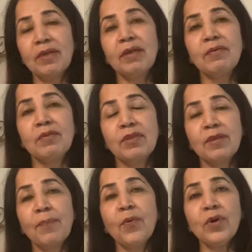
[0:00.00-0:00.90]
uh,
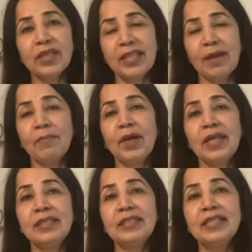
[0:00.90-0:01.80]
support them
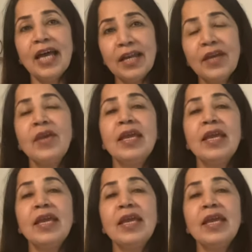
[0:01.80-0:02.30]
and then